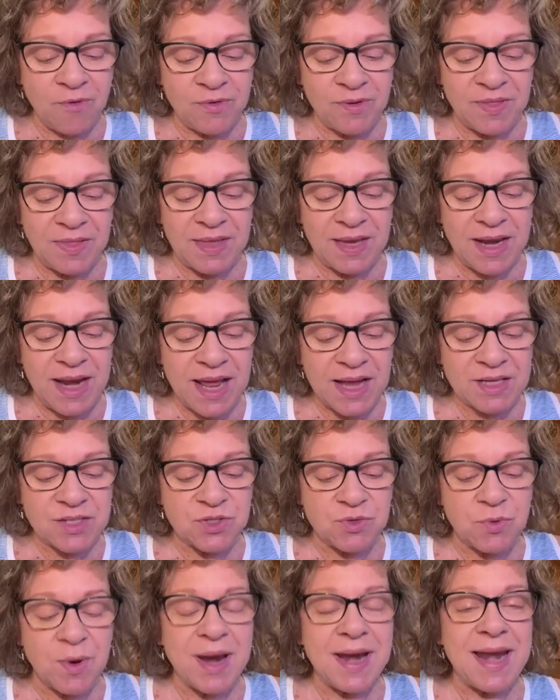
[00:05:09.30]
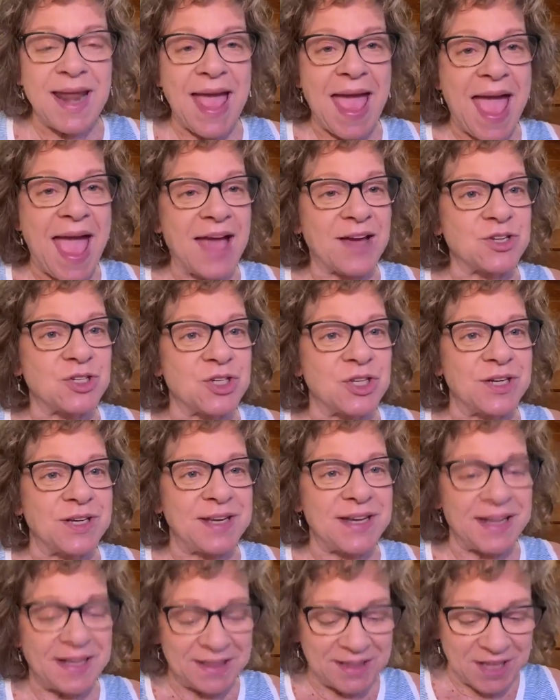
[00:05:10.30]
Often the next right
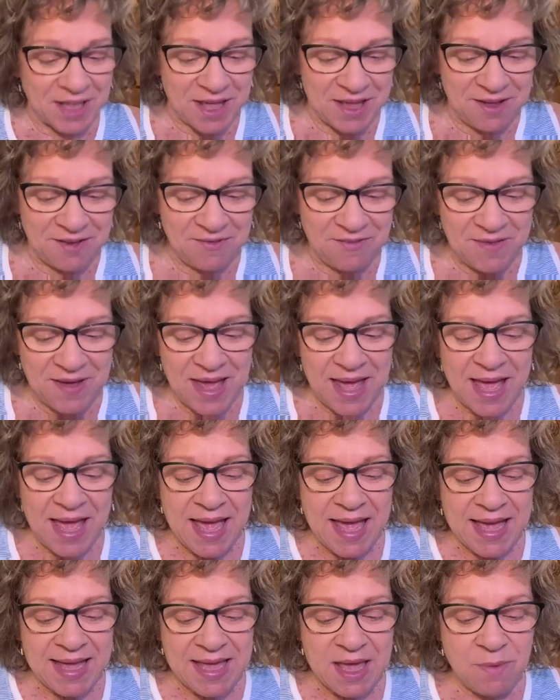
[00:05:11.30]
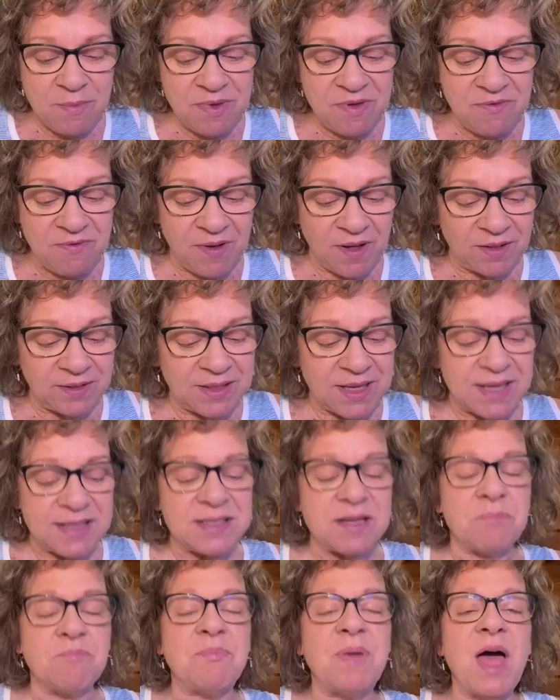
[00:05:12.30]
action in life can be felt
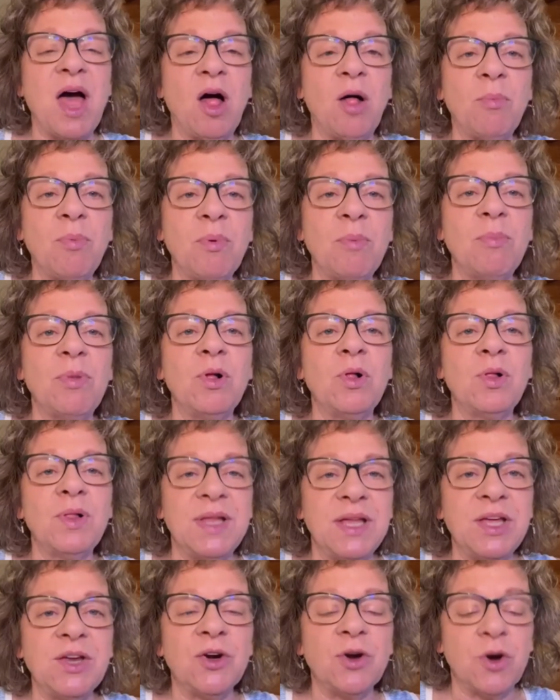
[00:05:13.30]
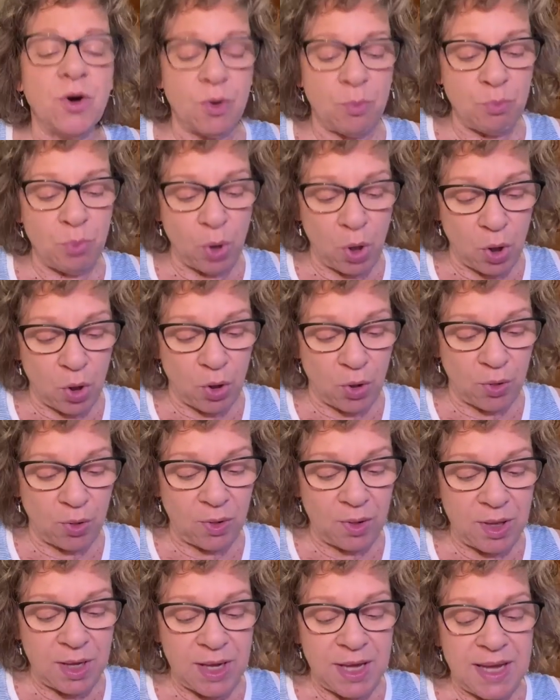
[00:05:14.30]
as a palpable inner
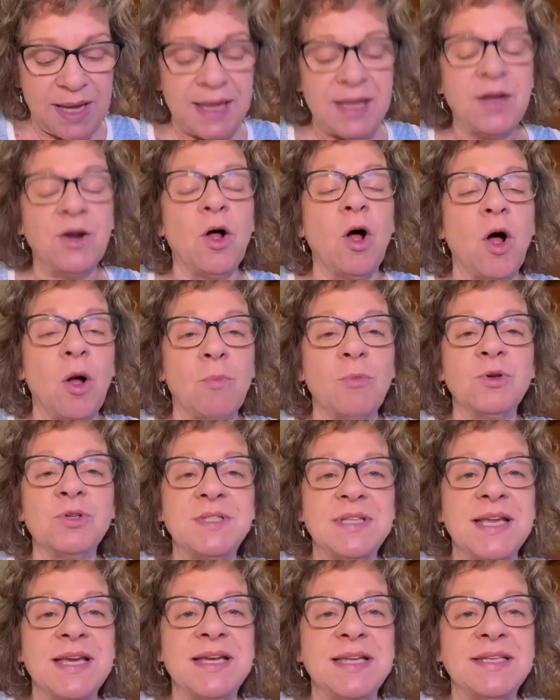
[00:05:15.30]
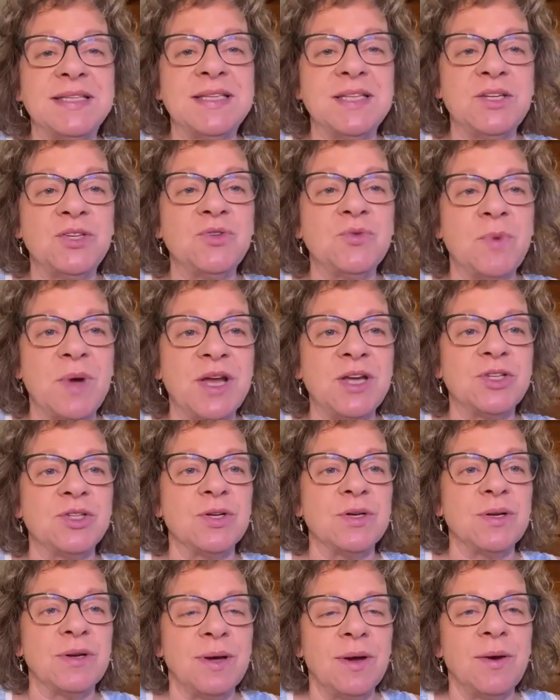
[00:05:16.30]
pull in almost any
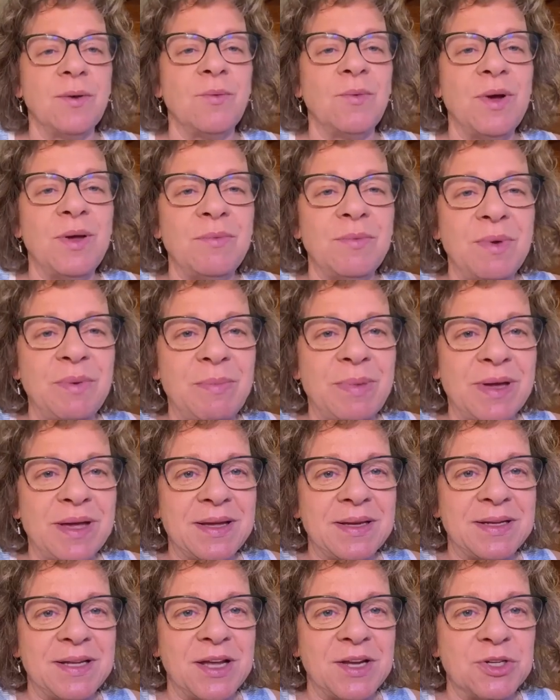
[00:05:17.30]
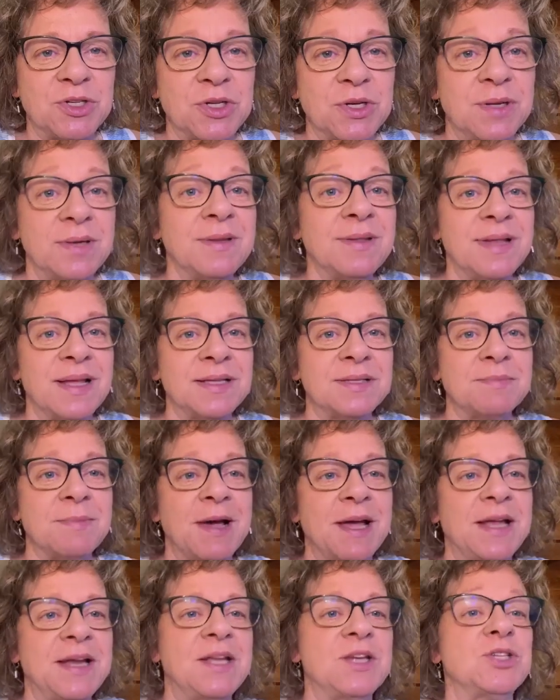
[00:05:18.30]
situation when we pay attention. That's
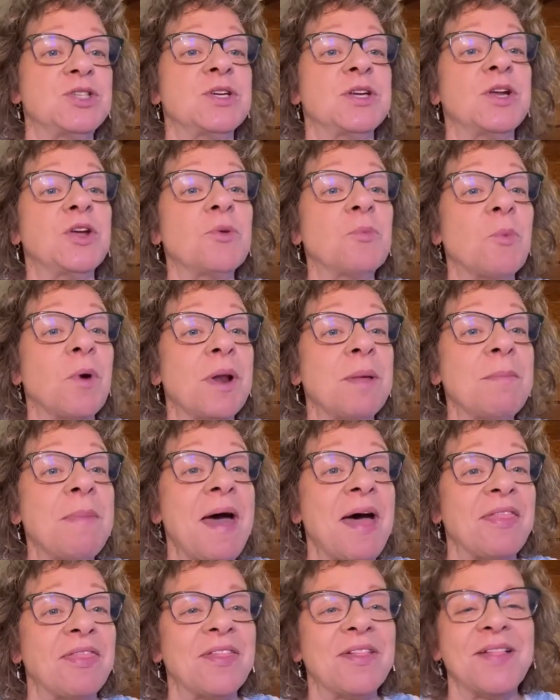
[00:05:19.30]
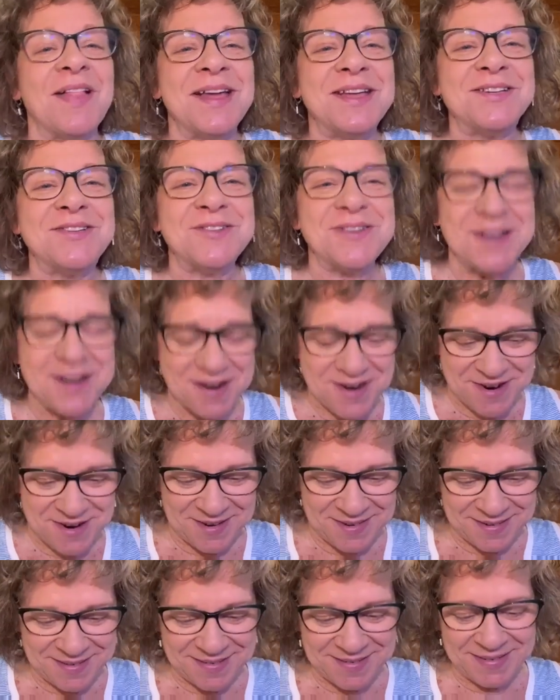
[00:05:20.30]
my addition. Good morning, Beth, glad you're here.
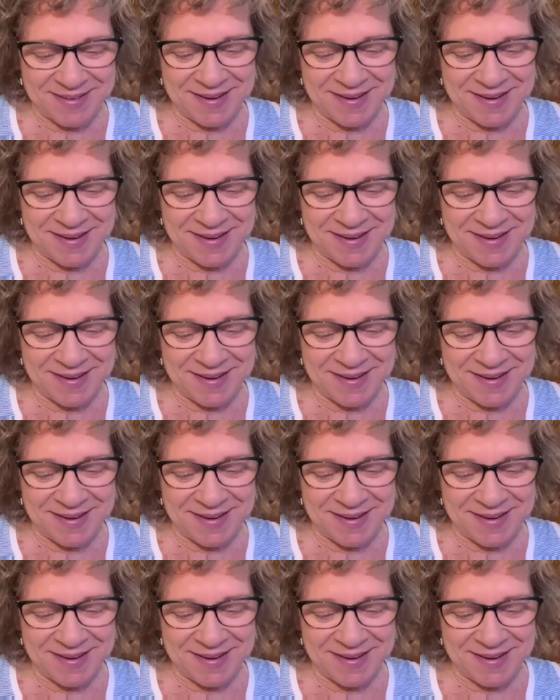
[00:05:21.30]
